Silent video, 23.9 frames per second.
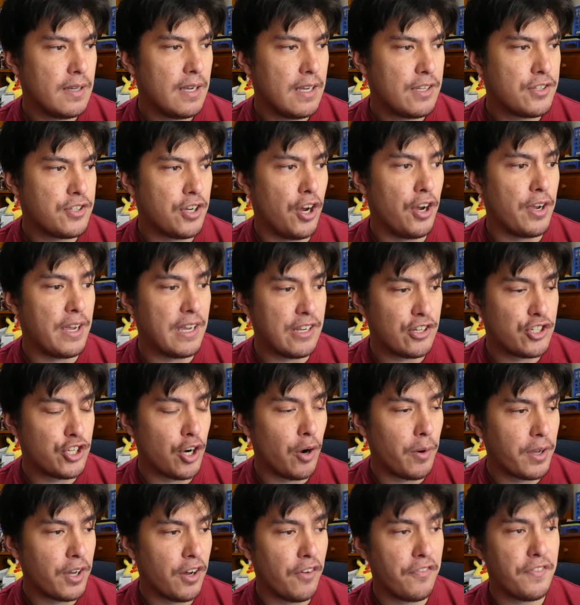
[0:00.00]
So
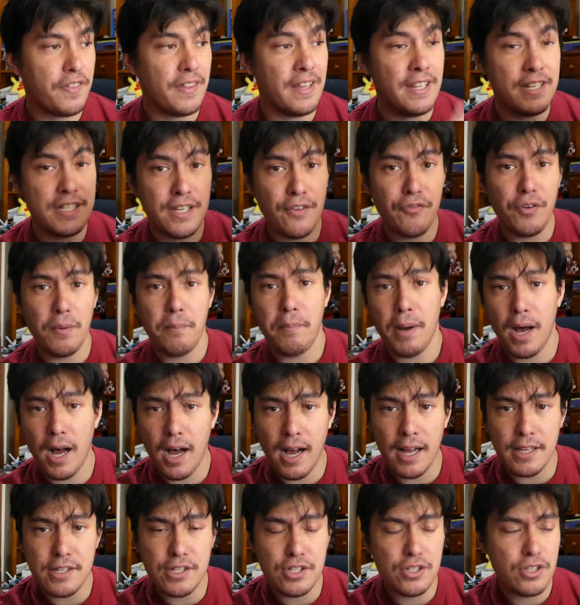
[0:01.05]
showing off the different
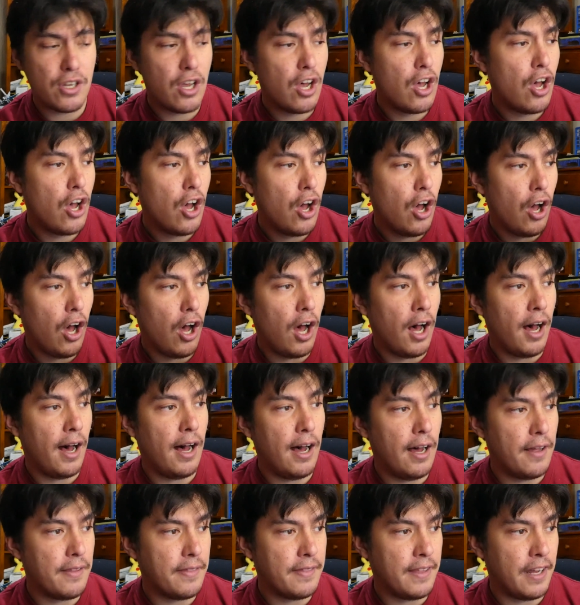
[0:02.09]
parts
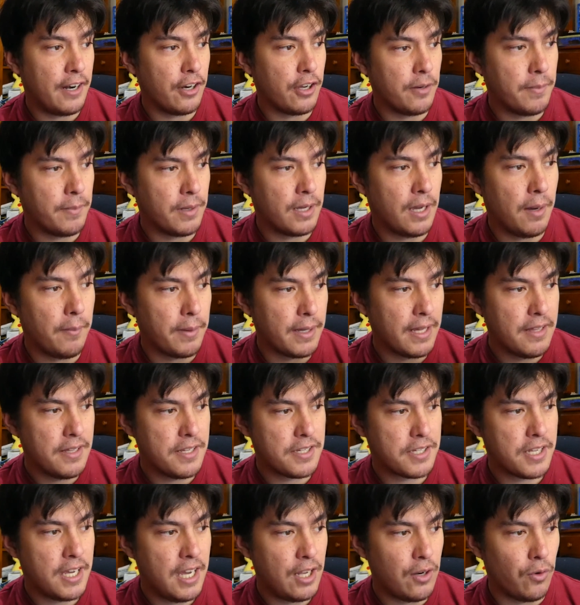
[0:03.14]
that are be coming in
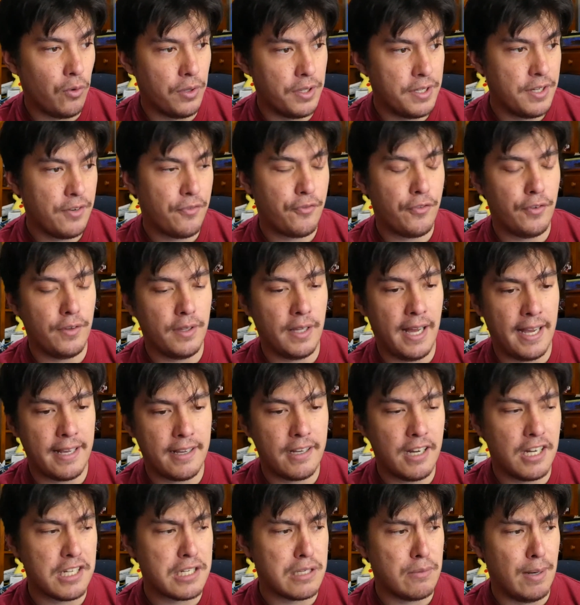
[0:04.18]
this kit, all the different like
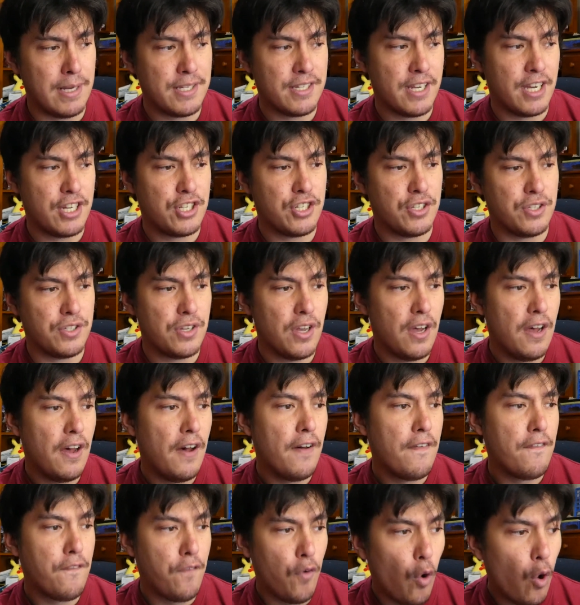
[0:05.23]
customizations
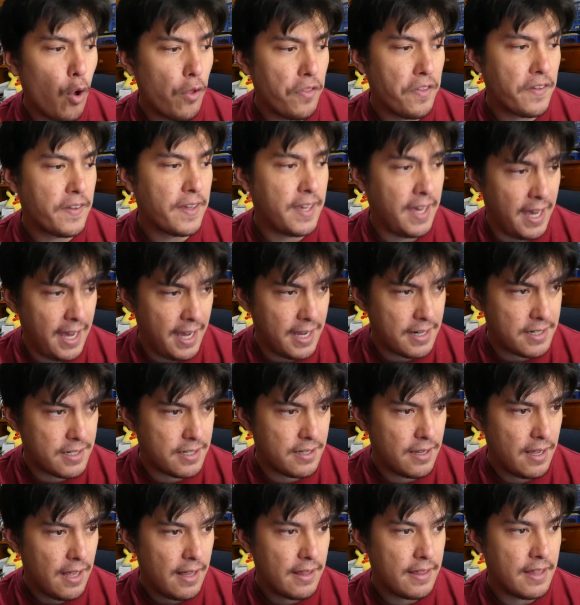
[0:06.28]
for the kit.
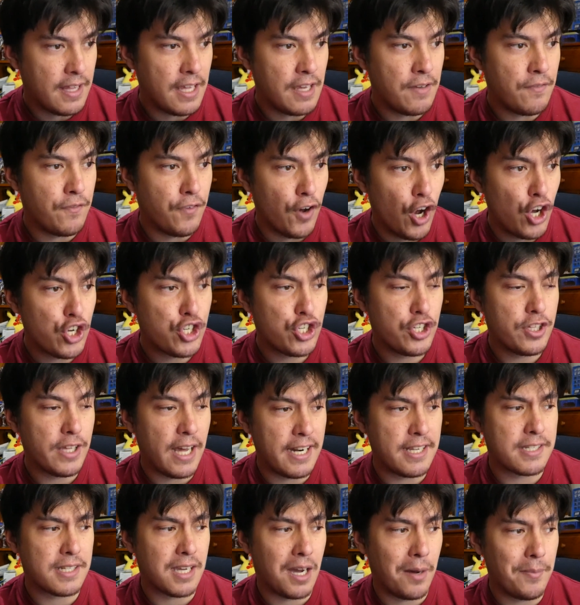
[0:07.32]
The version that
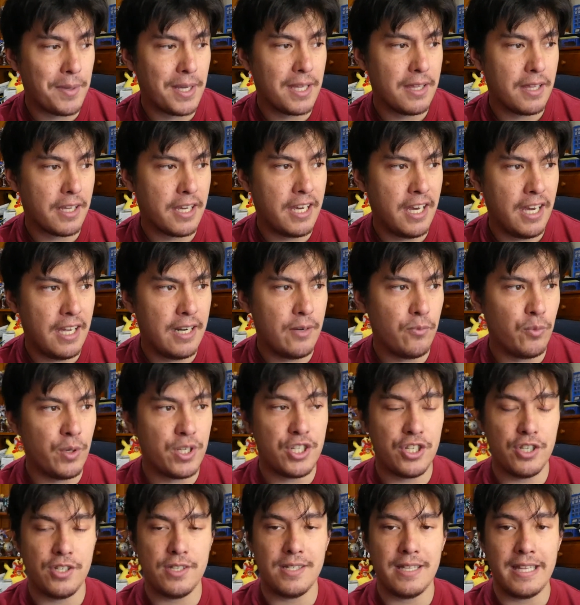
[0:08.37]
is coming in the kit,
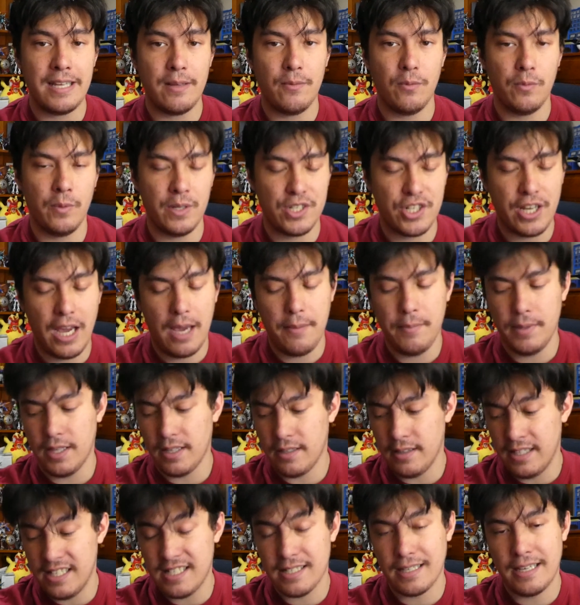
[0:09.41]
which came in
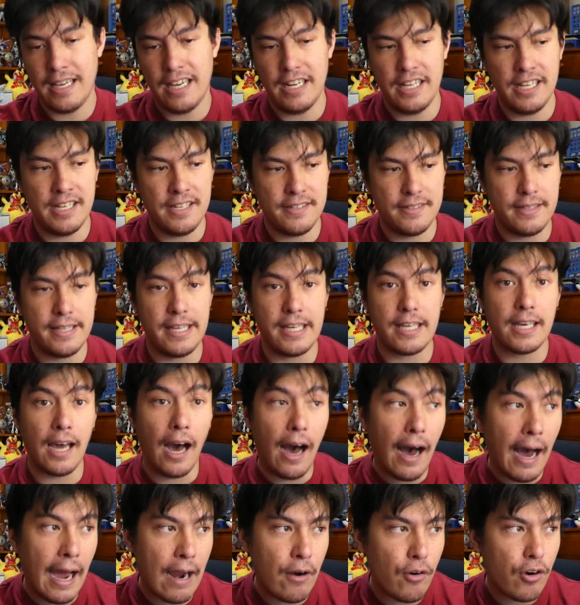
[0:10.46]
this kit, is the
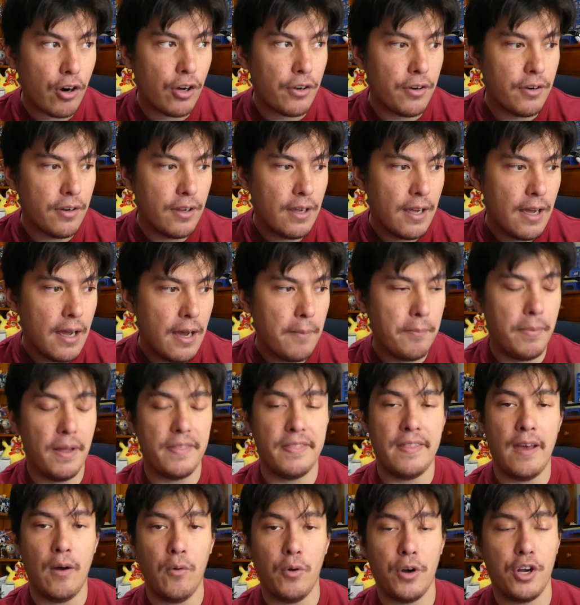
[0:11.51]
Chiron, but
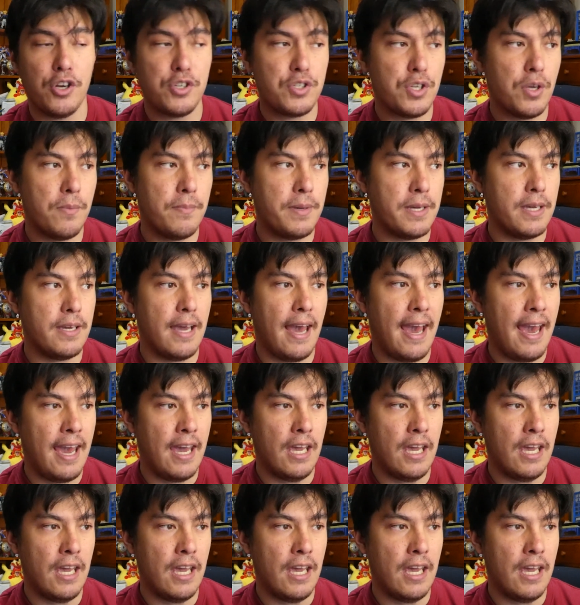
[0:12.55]
there would also be